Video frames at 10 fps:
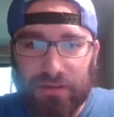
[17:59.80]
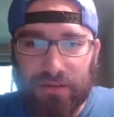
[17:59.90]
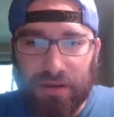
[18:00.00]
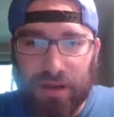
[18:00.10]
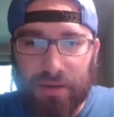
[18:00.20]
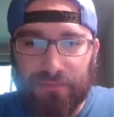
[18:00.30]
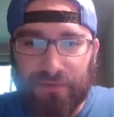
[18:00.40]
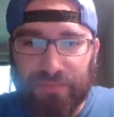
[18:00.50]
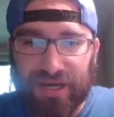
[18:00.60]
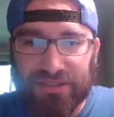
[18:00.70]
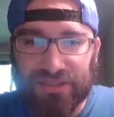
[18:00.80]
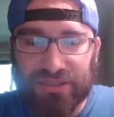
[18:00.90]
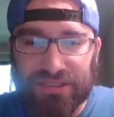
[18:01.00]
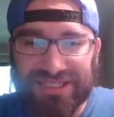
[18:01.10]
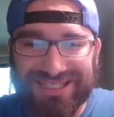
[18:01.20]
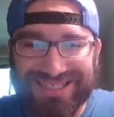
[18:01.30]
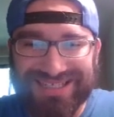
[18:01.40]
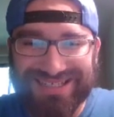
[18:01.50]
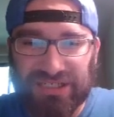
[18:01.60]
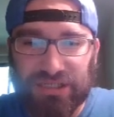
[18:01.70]
from Project
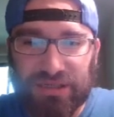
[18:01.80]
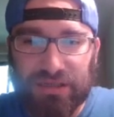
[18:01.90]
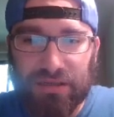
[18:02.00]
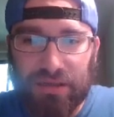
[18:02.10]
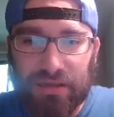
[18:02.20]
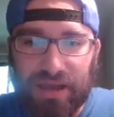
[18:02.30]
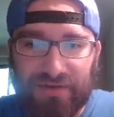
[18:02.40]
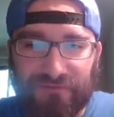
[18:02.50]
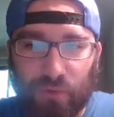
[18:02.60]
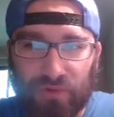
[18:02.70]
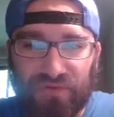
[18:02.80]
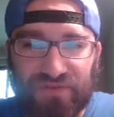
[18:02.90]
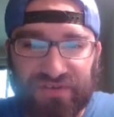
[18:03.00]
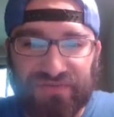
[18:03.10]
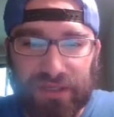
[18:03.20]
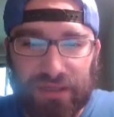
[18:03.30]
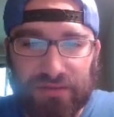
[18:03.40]
CCG at 450. It's